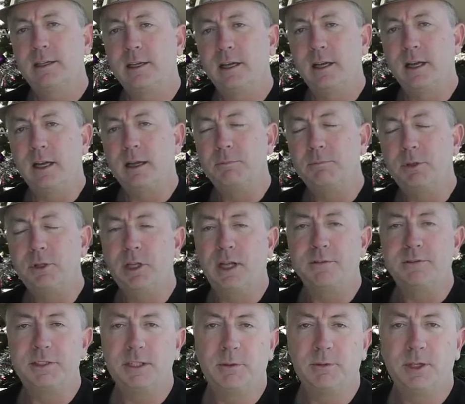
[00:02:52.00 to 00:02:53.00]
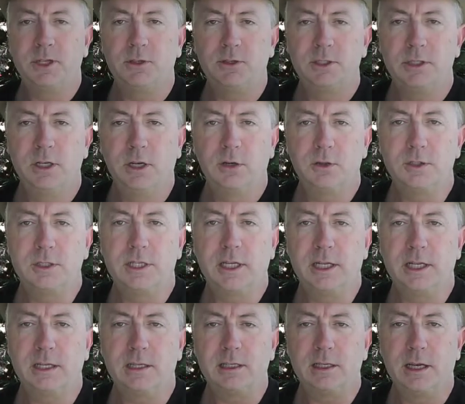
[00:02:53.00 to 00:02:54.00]
uh, pull off some of those notes
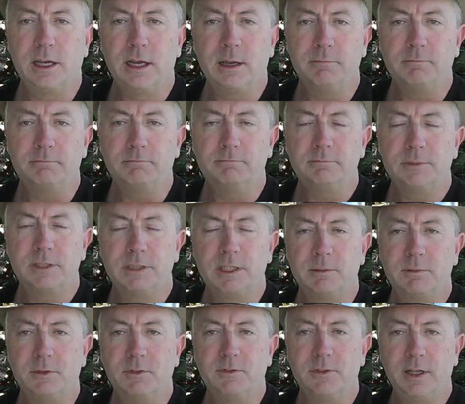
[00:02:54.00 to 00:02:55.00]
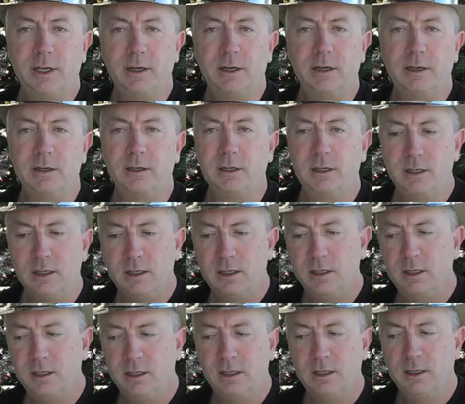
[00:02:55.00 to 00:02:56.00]
and um, some of their
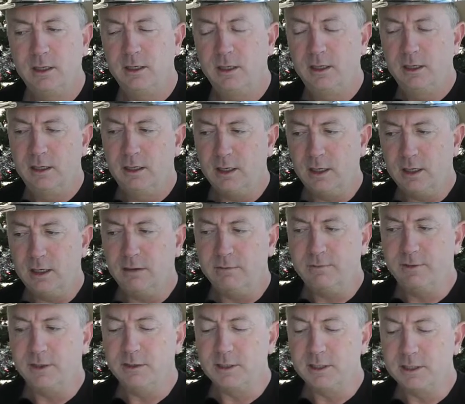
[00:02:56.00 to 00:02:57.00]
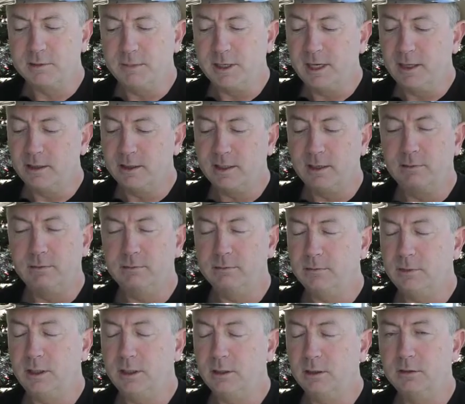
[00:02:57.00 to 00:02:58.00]
uh, feelings about it. They,
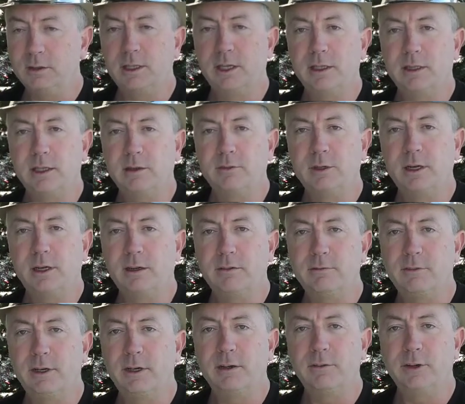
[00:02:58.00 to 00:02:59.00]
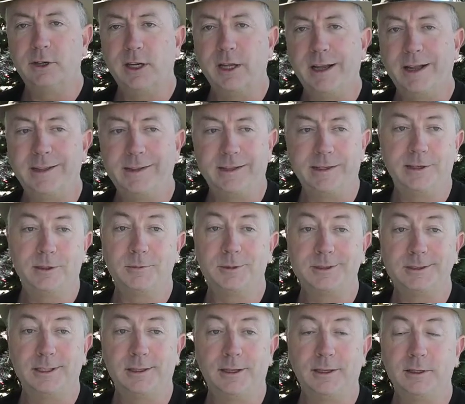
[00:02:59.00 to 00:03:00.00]
you know, again, they rated it very, very high, like
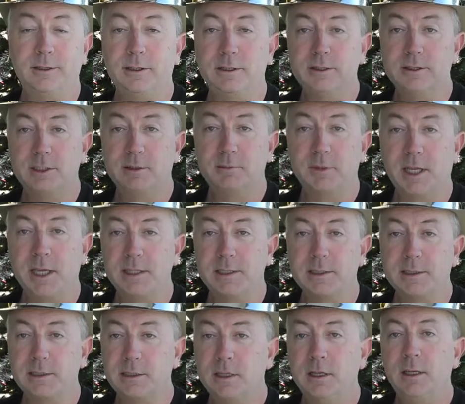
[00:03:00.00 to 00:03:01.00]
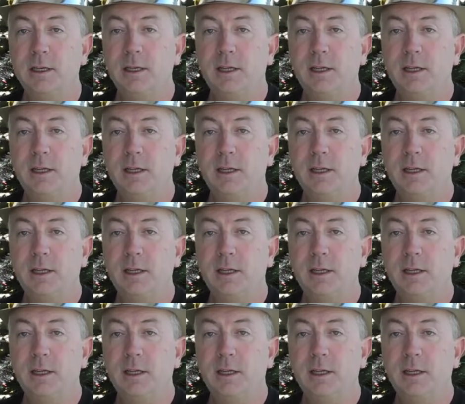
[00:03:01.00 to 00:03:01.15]
almost 100 in some cases.